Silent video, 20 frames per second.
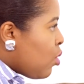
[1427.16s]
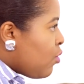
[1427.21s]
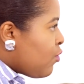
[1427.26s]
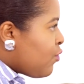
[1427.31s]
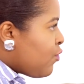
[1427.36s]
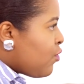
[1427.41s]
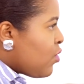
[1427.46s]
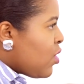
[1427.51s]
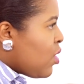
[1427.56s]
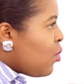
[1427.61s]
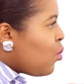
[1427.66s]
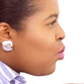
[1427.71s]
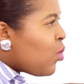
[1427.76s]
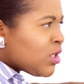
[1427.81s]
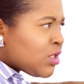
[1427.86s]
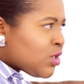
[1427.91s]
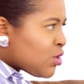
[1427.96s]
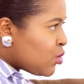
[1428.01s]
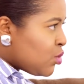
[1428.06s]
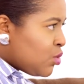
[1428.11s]
of
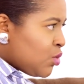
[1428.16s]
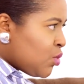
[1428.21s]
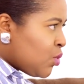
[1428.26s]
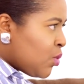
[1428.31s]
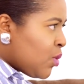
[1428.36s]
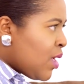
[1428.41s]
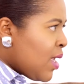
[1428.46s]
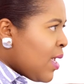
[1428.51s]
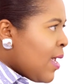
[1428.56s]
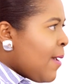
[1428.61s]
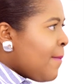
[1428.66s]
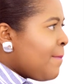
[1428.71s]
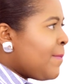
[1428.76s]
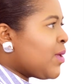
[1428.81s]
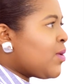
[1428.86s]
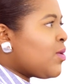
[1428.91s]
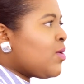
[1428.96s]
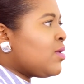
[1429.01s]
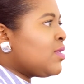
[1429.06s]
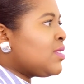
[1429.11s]
what to do.
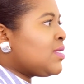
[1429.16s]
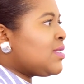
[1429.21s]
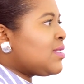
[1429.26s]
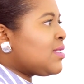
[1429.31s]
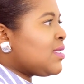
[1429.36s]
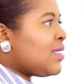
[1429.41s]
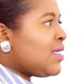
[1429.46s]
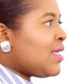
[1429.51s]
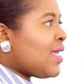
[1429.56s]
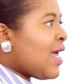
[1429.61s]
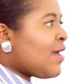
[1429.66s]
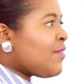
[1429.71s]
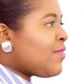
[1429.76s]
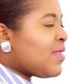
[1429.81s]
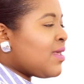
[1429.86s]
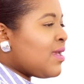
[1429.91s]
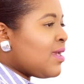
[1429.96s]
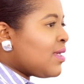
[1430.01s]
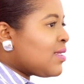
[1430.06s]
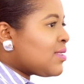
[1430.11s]
Because I
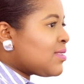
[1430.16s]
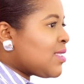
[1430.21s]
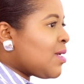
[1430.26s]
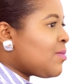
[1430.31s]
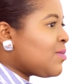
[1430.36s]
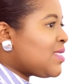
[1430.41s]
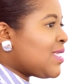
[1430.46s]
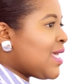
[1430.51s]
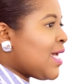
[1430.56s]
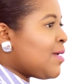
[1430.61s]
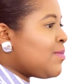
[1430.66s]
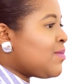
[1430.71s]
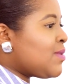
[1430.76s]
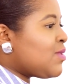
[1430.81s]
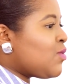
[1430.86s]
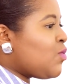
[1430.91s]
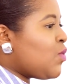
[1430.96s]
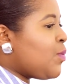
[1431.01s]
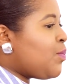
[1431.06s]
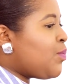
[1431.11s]
think
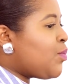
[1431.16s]
sometimes we